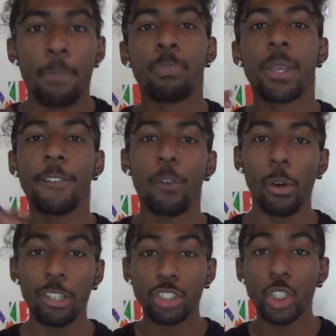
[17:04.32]

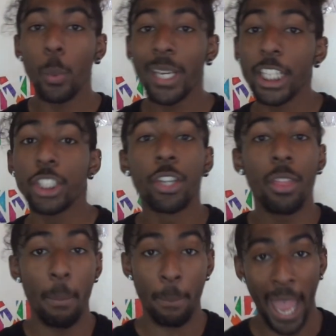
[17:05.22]
before sewing it to
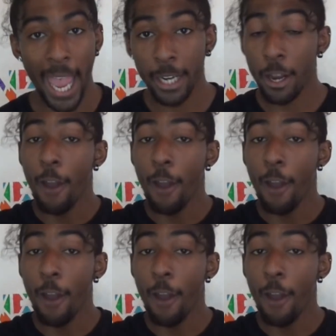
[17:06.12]
the bag,